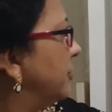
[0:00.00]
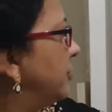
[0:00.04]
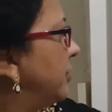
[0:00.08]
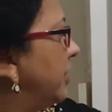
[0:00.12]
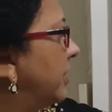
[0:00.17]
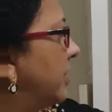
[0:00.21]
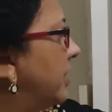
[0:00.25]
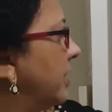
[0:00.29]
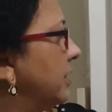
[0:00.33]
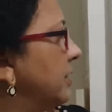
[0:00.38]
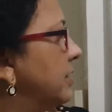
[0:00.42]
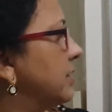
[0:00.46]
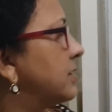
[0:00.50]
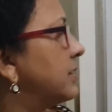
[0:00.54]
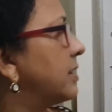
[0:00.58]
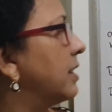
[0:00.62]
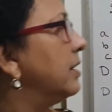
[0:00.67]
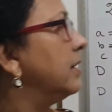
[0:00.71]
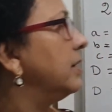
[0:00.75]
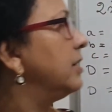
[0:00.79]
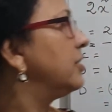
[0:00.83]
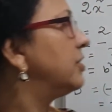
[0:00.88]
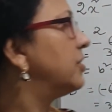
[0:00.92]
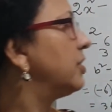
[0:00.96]
checking this
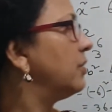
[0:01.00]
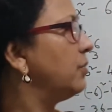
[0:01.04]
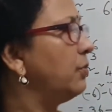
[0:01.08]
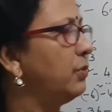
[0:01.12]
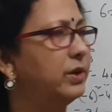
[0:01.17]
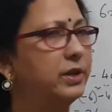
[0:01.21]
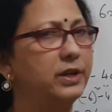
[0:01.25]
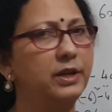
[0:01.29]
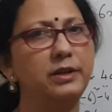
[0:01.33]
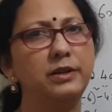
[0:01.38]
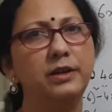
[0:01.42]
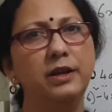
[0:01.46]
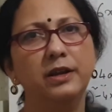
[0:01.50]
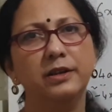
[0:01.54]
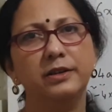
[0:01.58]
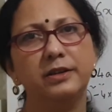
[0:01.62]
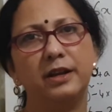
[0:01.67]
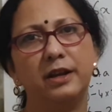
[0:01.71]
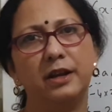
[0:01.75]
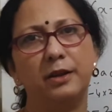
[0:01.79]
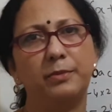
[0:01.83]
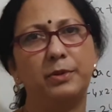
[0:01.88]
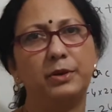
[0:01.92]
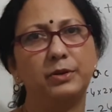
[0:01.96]
condition we can
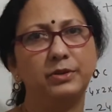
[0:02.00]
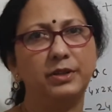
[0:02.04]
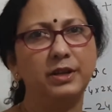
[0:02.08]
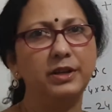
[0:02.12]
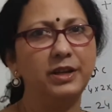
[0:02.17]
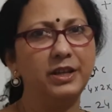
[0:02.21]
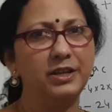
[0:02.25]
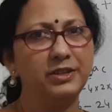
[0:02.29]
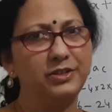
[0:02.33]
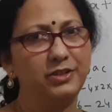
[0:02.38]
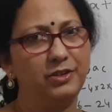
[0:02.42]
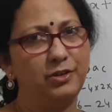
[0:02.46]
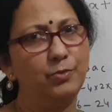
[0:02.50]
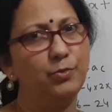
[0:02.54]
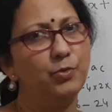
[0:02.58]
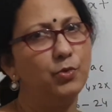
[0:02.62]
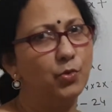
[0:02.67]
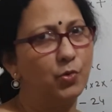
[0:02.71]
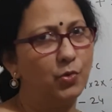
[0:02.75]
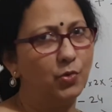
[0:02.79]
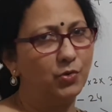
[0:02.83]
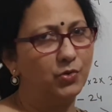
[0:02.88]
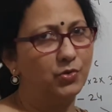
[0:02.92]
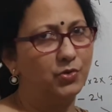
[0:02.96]
tell about the nature of
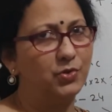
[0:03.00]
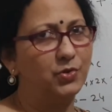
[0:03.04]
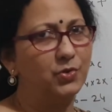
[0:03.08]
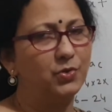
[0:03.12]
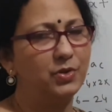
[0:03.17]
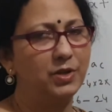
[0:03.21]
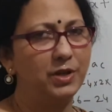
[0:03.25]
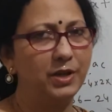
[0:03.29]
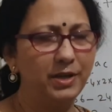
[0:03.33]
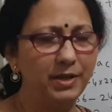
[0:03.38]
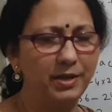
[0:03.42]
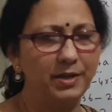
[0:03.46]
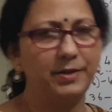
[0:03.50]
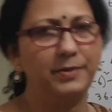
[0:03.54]
roots. Okay.